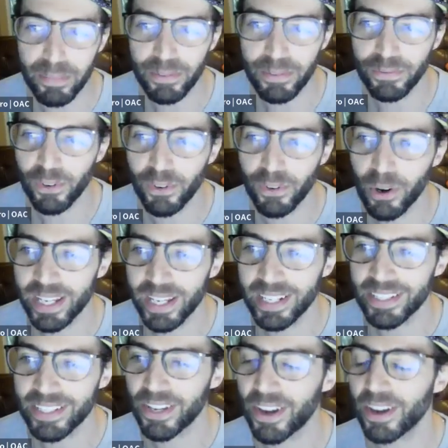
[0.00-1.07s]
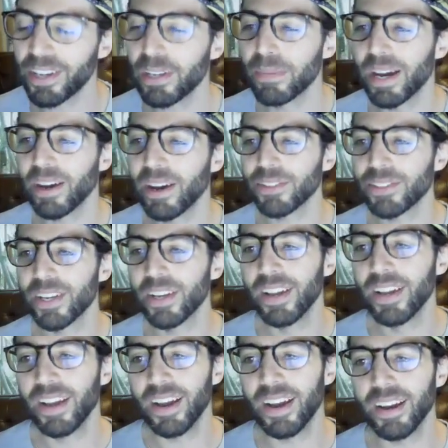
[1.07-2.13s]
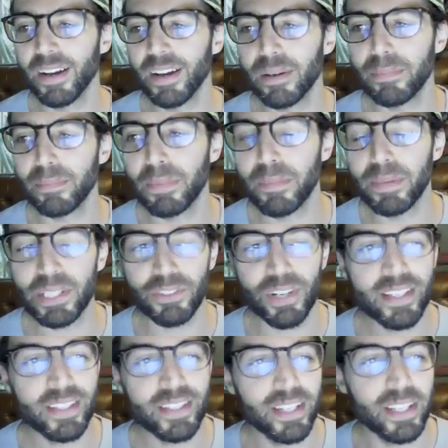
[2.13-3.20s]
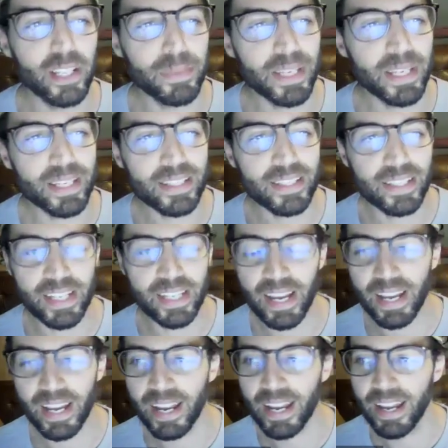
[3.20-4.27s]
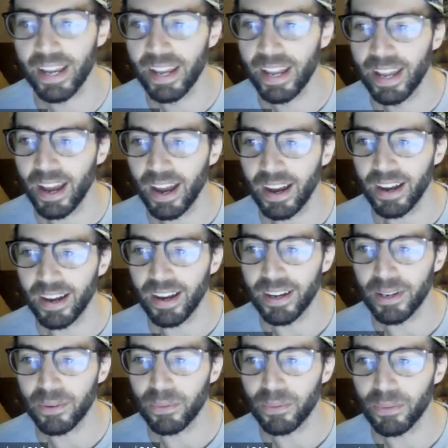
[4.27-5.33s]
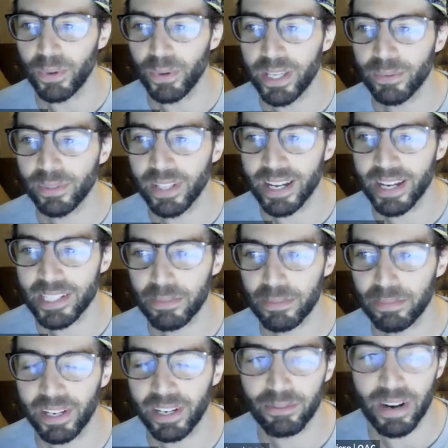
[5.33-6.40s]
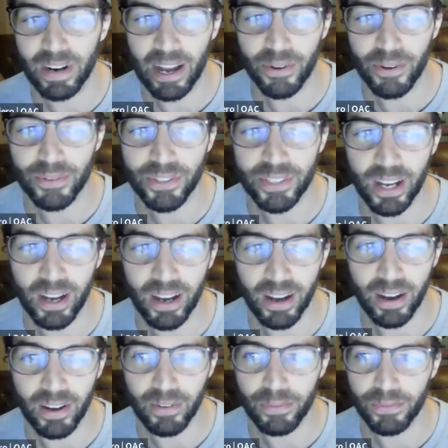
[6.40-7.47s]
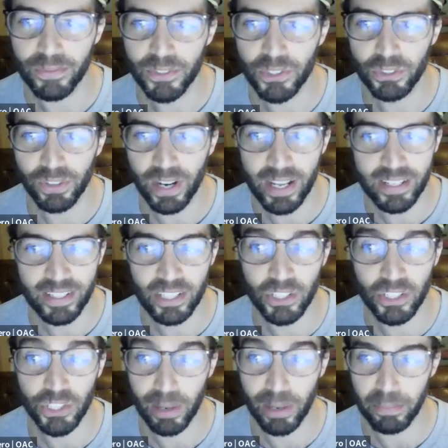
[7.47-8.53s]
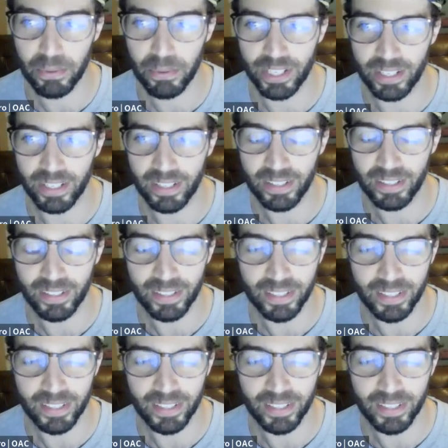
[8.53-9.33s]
before we get into talking about public transit and the PSTA, we would like to play a round of Transit Jeopardy.